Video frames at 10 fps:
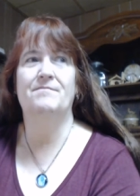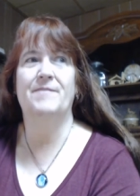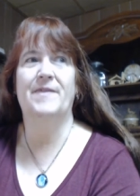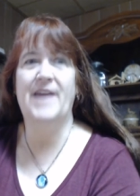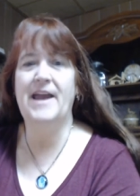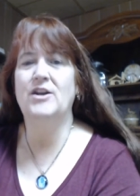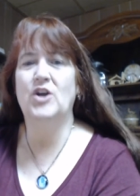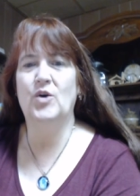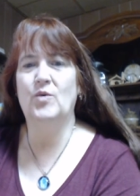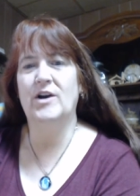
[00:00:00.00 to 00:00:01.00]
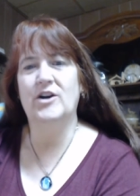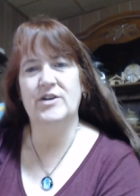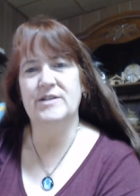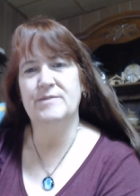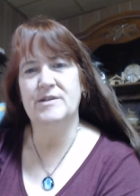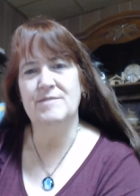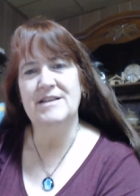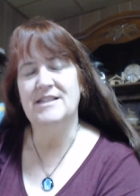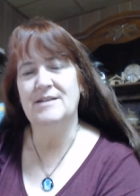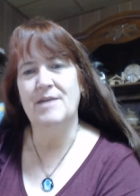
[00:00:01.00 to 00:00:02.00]
they know what Christmas
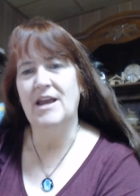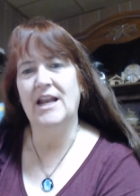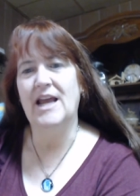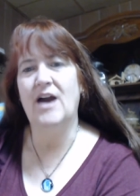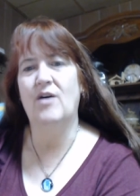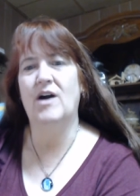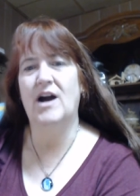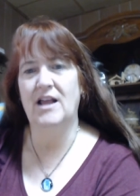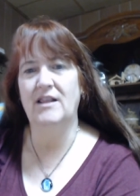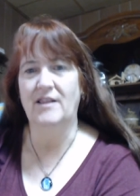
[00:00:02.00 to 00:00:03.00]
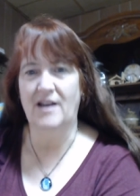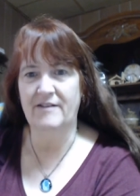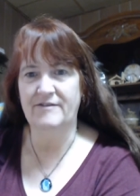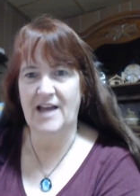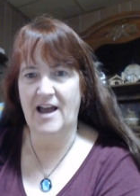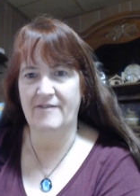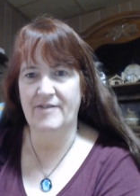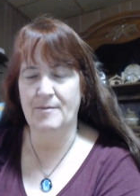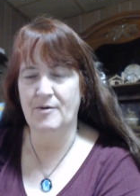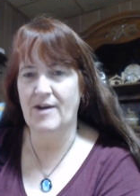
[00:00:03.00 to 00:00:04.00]
means to me and how I love to have
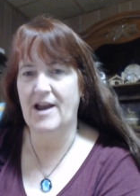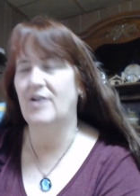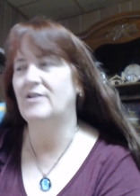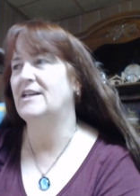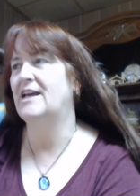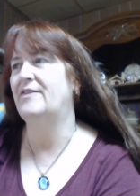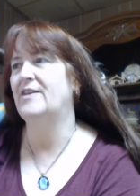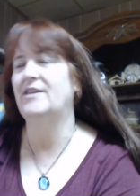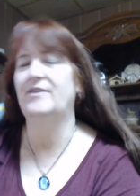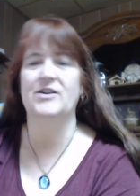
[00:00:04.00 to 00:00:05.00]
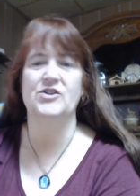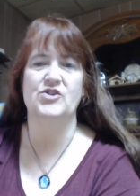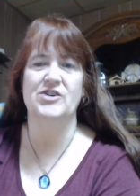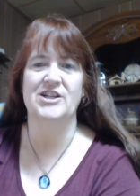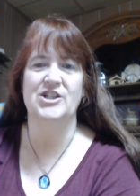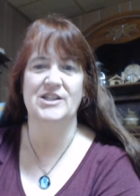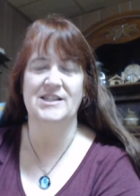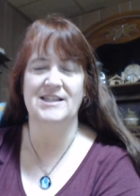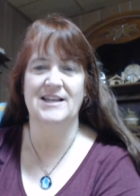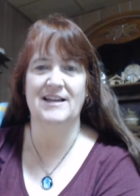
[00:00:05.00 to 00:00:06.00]
them around and that there's
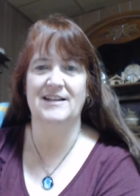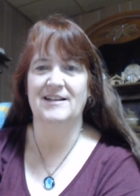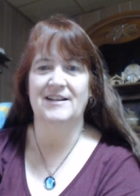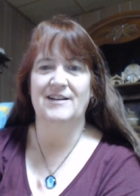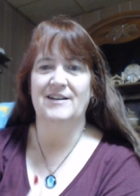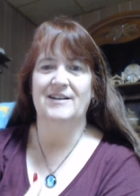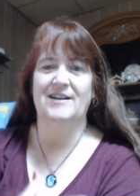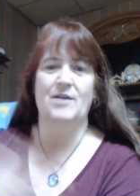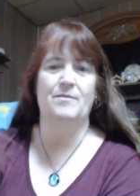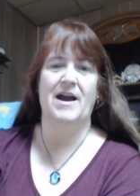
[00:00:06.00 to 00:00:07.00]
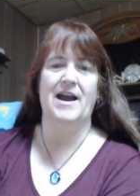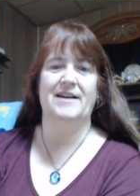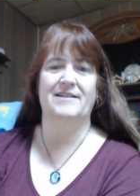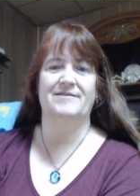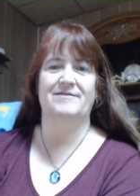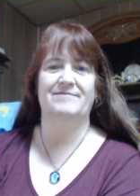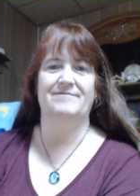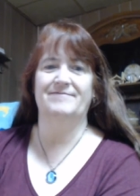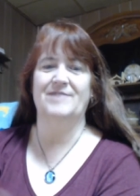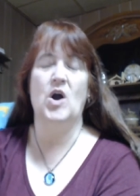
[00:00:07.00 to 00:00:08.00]
traditions that go back
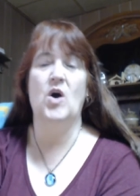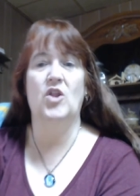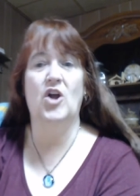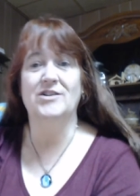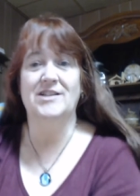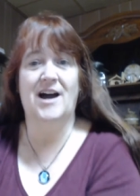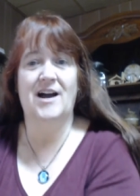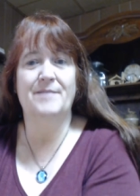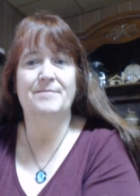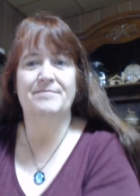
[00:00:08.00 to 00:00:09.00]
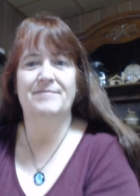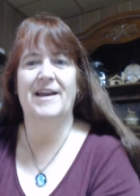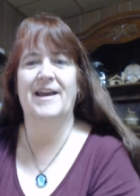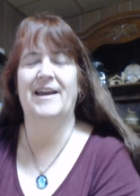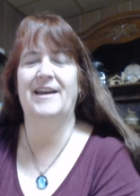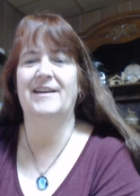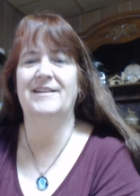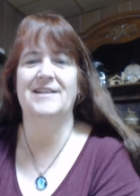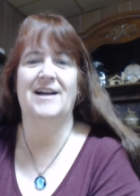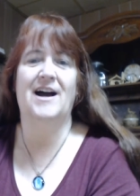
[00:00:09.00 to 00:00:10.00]
a long time
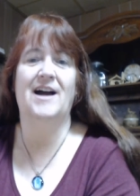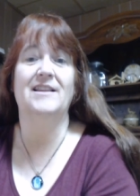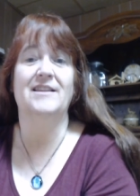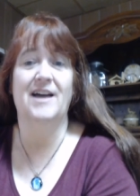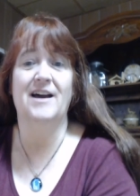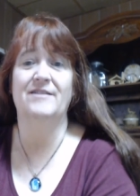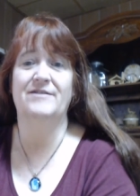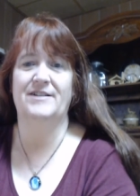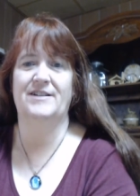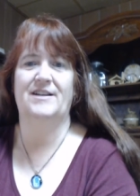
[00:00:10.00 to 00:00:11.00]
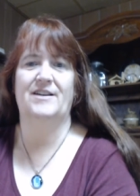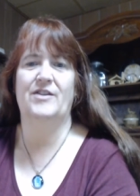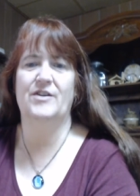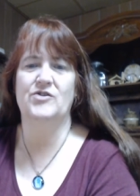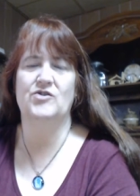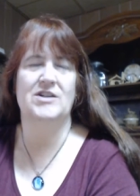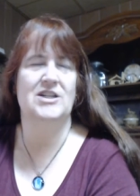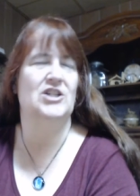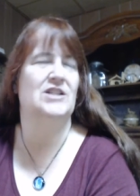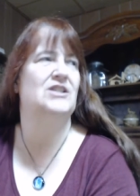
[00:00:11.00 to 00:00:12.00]
and I love those
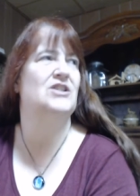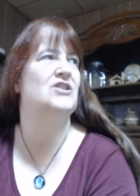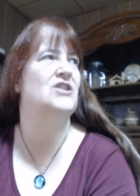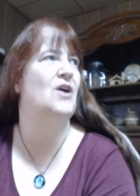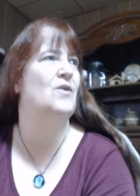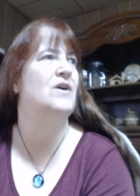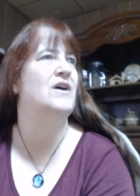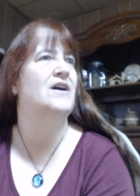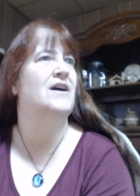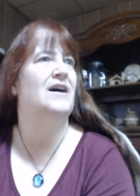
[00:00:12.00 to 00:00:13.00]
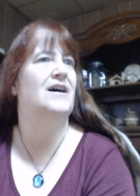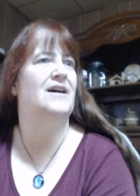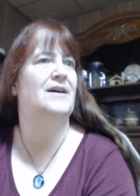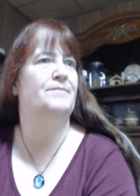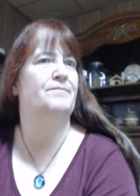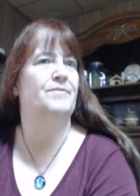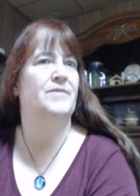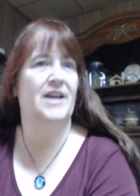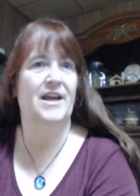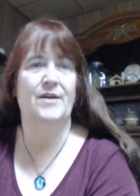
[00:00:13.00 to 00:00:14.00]
traditions. So, um,
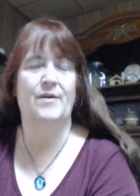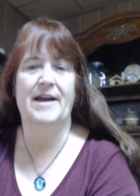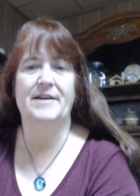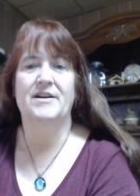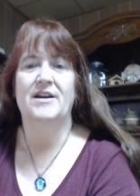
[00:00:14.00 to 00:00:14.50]
anyway,